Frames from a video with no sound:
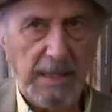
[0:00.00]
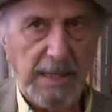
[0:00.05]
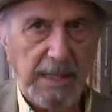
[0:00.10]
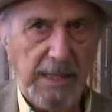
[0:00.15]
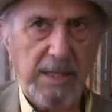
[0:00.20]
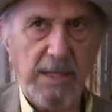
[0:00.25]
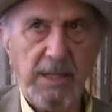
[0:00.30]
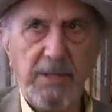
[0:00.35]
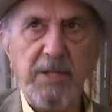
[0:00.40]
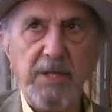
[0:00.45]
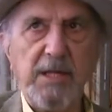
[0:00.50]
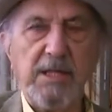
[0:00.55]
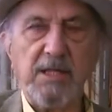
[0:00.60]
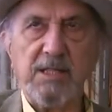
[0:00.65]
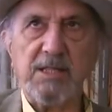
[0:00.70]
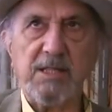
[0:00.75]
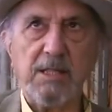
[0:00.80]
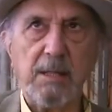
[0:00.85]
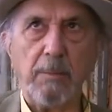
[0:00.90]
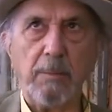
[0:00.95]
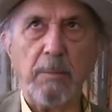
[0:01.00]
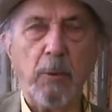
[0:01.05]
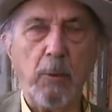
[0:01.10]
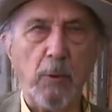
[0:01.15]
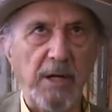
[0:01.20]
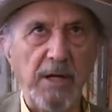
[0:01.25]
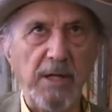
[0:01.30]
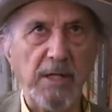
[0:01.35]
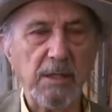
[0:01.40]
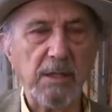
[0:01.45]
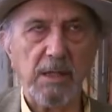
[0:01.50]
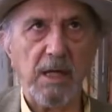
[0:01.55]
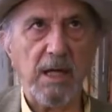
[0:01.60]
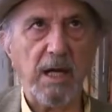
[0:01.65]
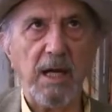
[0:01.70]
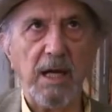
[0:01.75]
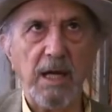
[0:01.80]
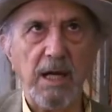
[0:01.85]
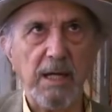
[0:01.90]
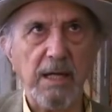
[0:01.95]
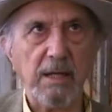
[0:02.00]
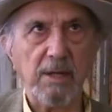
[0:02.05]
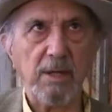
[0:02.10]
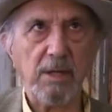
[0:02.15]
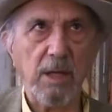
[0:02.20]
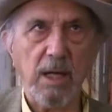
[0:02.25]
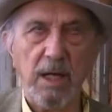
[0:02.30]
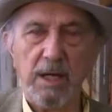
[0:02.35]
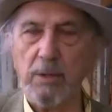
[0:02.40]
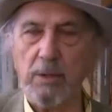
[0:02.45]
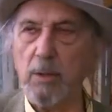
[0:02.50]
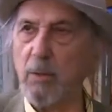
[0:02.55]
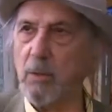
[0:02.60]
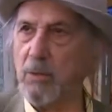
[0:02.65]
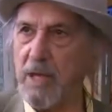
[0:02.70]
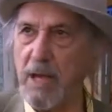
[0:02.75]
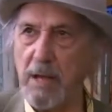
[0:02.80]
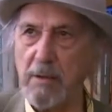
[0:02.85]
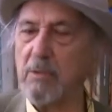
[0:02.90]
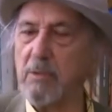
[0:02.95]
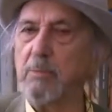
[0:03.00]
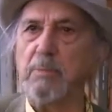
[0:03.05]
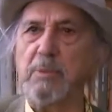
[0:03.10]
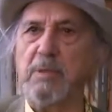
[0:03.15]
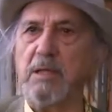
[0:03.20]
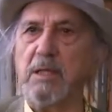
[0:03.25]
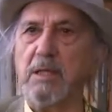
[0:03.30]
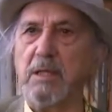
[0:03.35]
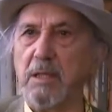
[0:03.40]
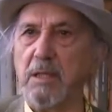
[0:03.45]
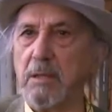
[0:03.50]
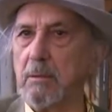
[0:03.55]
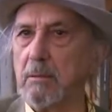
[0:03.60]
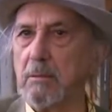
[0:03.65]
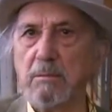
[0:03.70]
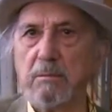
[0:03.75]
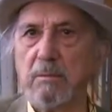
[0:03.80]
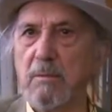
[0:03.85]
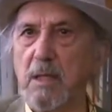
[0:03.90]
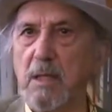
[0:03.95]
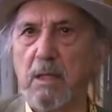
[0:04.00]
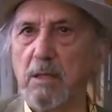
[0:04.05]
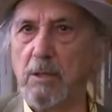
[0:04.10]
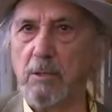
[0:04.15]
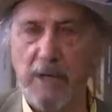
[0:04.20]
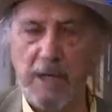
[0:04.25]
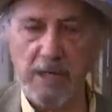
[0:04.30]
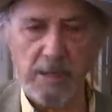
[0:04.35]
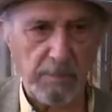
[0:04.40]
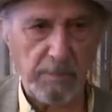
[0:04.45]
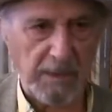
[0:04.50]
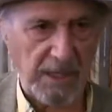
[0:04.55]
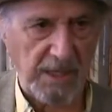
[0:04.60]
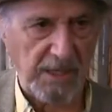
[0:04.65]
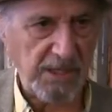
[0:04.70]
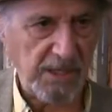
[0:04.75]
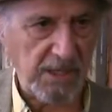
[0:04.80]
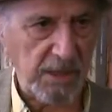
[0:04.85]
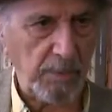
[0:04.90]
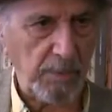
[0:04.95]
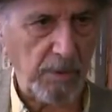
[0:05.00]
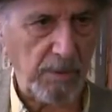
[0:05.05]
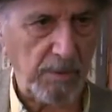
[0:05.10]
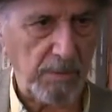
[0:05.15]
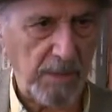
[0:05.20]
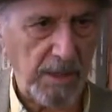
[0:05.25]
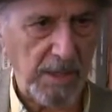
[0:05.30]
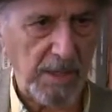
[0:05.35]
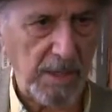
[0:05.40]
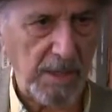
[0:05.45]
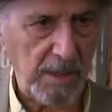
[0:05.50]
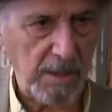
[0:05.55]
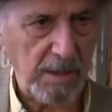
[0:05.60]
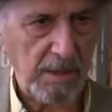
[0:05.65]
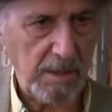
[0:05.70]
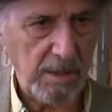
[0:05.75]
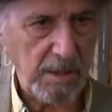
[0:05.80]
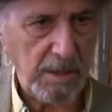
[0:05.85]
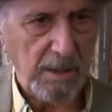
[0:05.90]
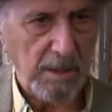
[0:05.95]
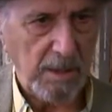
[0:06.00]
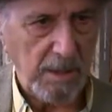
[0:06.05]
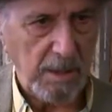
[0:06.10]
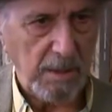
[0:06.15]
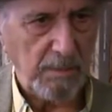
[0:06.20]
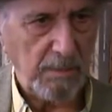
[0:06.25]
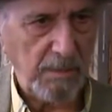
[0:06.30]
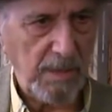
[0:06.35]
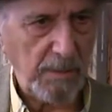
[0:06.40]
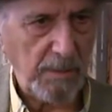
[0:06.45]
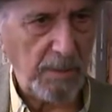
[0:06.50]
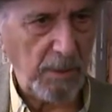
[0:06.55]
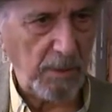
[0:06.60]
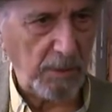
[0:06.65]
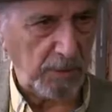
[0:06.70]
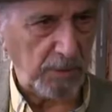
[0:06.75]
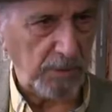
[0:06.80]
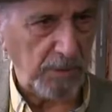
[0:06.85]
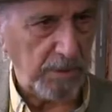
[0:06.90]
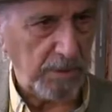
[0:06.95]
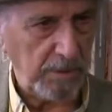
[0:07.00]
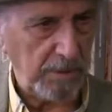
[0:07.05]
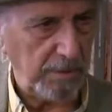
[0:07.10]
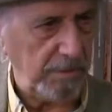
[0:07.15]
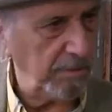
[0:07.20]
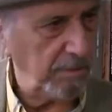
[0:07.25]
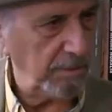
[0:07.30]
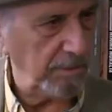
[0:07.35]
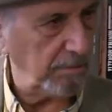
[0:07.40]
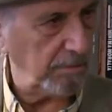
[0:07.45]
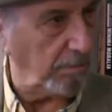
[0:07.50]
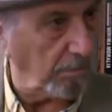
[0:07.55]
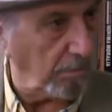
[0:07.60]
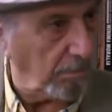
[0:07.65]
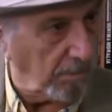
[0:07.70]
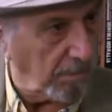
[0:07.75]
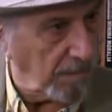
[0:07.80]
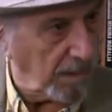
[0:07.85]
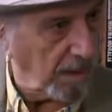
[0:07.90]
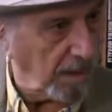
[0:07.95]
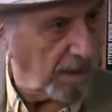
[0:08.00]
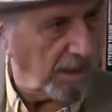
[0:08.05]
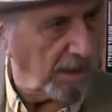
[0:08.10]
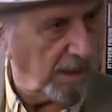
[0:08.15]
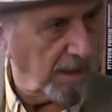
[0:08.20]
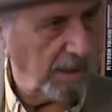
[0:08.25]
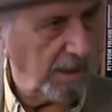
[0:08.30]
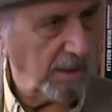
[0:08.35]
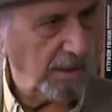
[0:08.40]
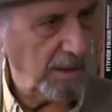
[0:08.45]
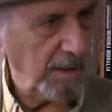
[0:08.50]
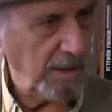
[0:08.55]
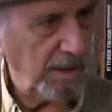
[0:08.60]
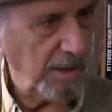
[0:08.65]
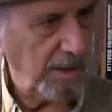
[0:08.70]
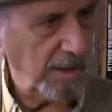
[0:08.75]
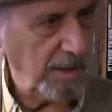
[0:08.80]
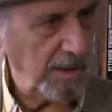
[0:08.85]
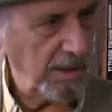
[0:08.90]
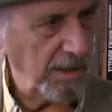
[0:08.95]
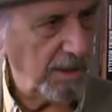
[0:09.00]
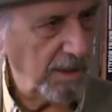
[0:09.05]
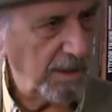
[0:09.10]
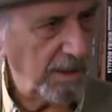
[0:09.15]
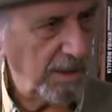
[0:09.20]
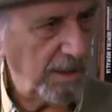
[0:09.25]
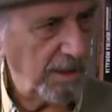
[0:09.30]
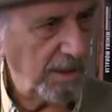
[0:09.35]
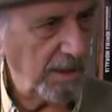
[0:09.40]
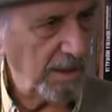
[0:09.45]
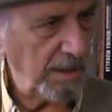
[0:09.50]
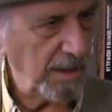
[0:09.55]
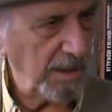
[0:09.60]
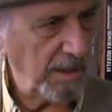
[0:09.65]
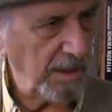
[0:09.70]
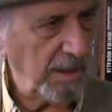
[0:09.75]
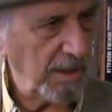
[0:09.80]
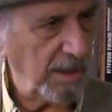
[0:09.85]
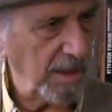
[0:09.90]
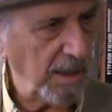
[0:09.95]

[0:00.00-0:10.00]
And I think at some point I thought, oh, that would be a great place to put my boat. Is this before the Belkin purchased it, or?